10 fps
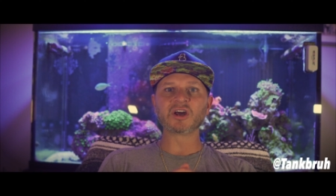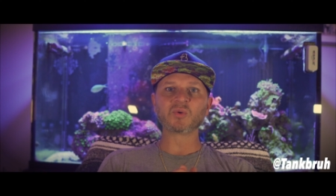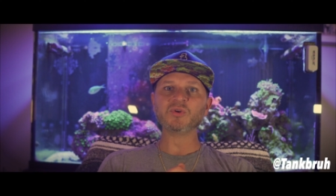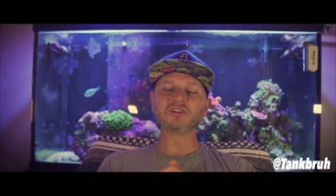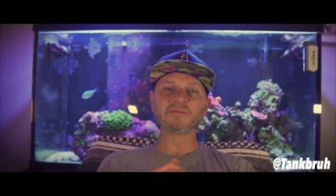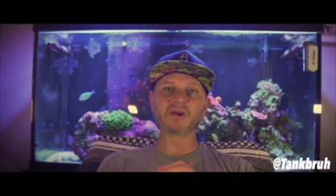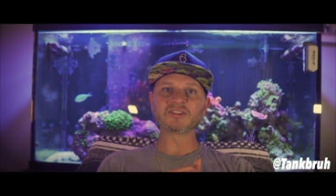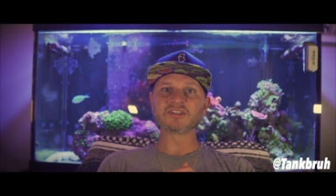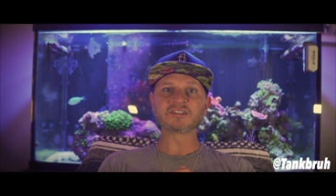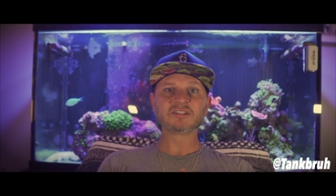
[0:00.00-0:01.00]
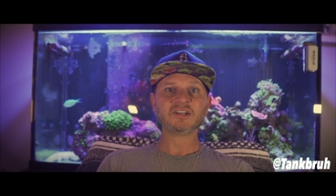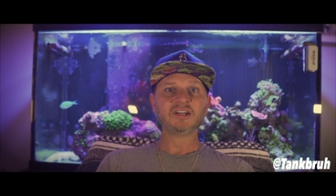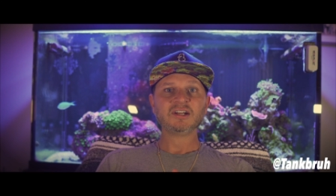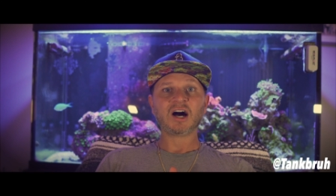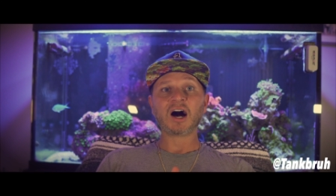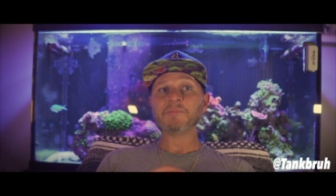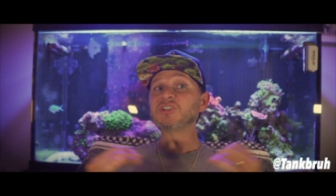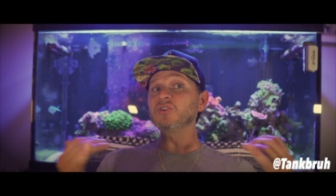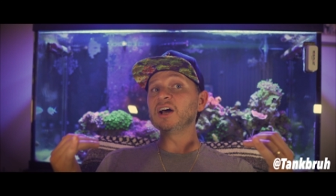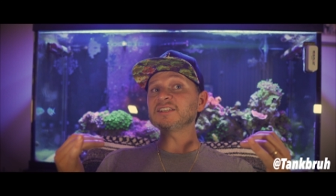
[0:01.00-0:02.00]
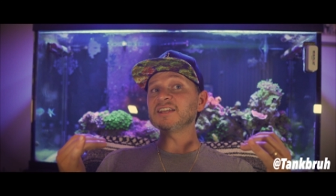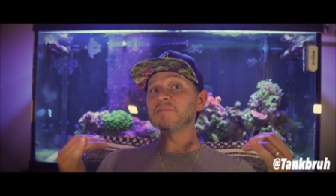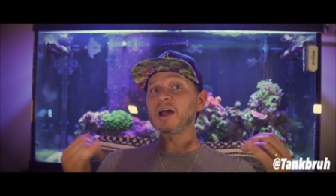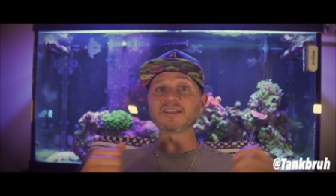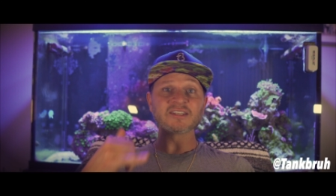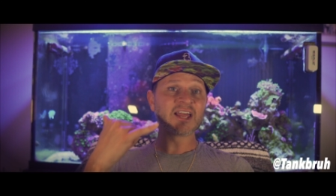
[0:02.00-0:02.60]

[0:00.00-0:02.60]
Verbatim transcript: on a weekly basis. Um, until next time, guys,